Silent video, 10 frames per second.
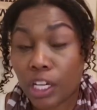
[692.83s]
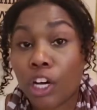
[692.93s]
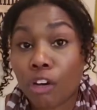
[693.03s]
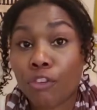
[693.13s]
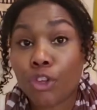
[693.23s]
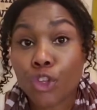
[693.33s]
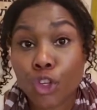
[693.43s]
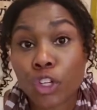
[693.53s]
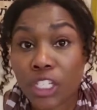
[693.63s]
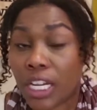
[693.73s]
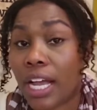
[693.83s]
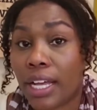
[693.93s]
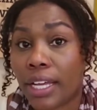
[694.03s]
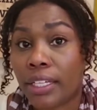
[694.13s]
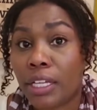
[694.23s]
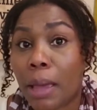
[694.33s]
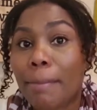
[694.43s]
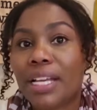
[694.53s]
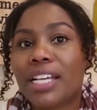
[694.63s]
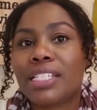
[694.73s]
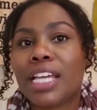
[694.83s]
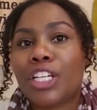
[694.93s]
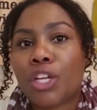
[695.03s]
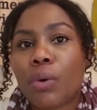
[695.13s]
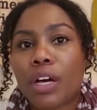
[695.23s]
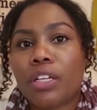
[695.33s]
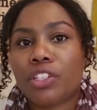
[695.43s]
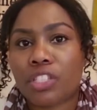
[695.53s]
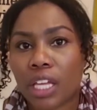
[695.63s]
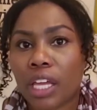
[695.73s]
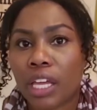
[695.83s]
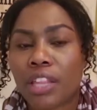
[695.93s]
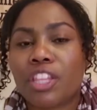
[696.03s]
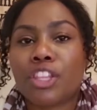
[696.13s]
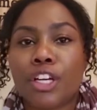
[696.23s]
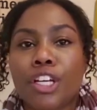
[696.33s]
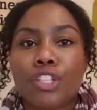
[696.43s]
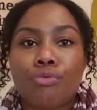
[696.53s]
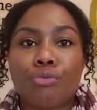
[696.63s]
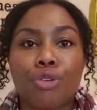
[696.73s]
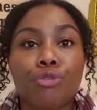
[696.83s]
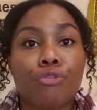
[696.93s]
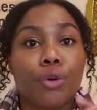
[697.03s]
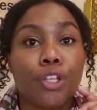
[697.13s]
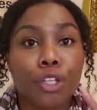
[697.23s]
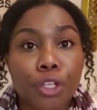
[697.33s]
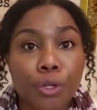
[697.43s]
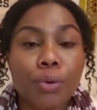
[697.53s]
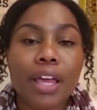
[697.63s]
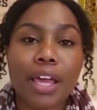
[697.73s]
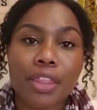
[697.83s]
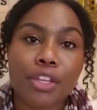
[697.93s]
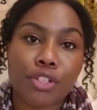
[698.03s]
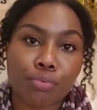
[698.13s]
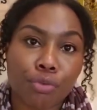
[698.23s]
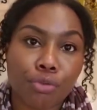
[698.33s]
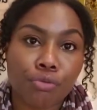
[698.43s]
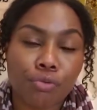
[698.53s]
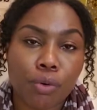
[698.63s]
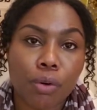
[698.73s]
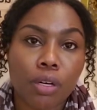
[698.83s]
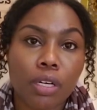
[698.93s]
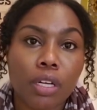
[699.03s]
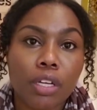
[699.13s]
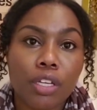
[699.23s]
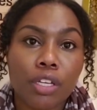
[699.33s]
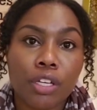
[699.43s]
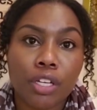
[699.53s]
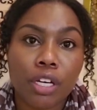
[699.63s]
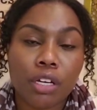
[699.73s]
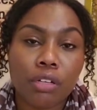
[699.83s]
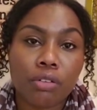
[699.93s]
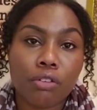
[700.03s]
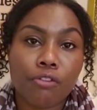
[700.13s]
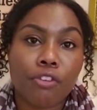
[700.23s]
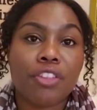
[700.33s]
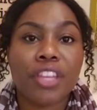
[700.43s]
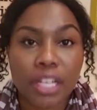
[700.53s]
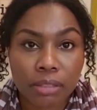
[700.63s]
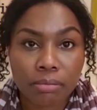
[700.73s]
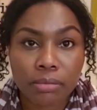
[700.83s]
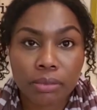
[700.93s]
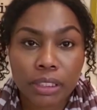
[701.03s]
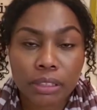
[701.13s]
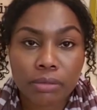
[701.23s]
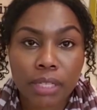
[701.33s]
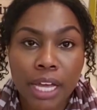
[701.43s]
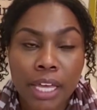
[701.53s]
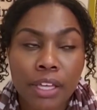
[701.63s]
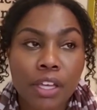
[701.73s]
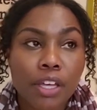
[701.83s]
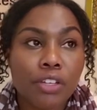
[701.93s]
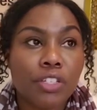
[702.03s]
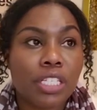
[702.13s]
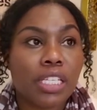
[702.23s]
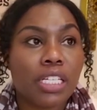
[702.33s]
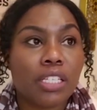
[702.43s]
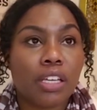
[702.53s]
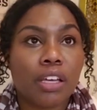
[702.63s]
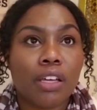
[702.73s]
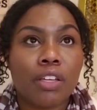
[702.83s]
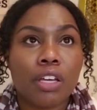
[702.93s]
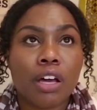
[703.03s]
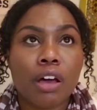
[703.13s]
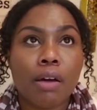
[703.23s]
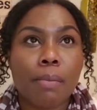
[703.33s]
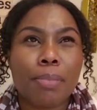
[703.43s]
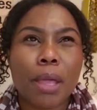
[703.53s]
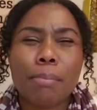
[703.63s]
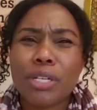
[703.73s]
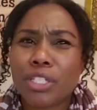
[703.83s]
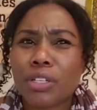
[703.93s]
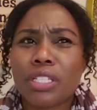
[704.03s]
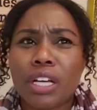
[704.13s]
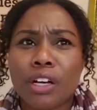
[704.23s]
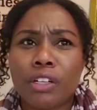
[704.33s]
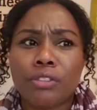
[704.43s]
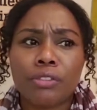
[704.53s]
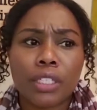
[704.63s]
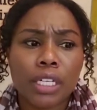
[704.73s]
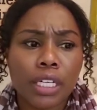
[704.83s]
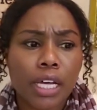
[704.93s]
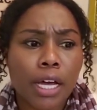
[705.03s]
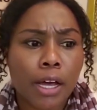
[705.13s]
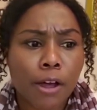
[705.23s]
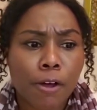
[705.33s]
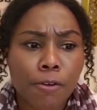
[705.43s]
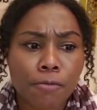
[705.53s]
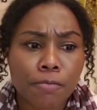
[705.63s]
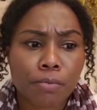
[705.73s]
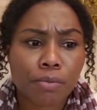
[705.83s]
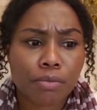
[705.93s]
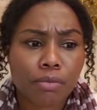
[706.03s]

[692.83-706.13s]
of your shine because they know and understand that there is room for you and there's room for, you know, for them, right? You just need to um, put yourself um,